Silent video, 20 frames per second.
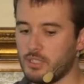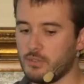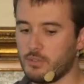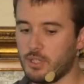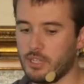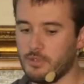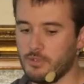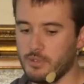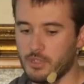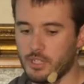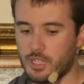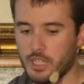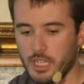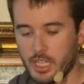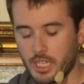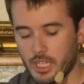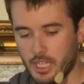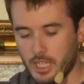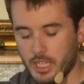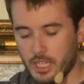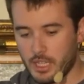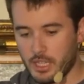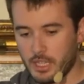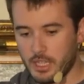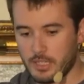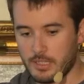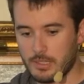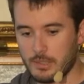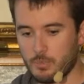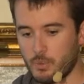driver,
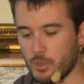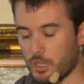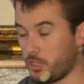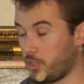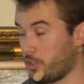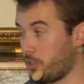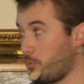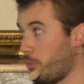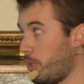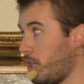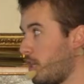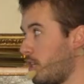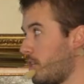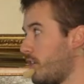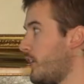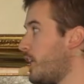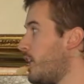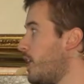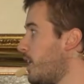this will not apply.